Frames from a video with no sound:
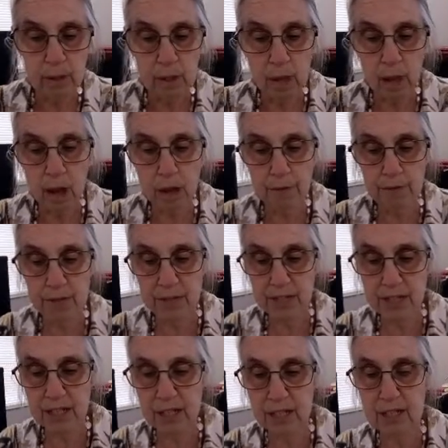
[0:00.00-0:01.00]
Over
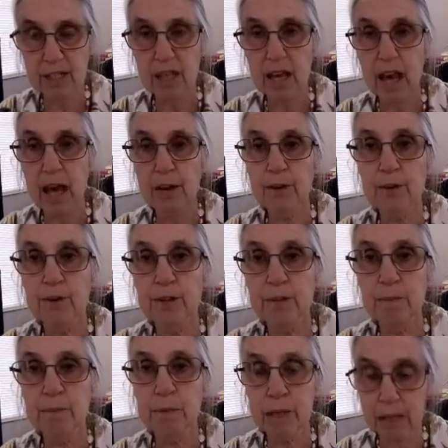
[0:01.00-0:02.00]
600
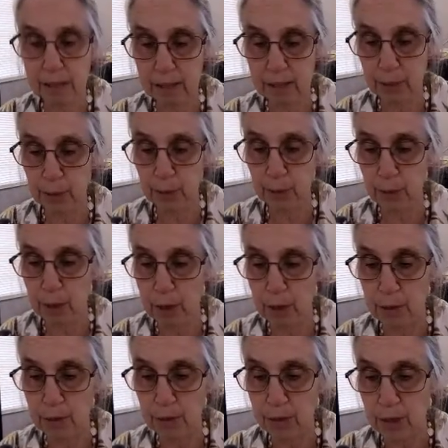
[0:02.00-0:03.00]
million
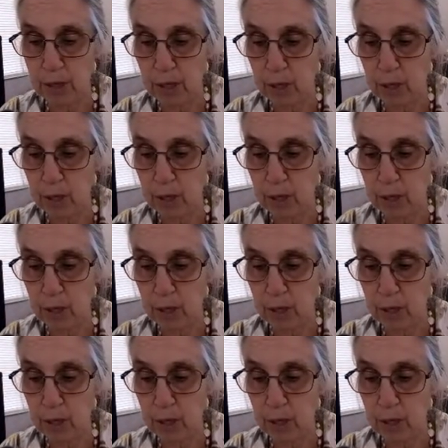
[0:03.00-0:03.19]
euros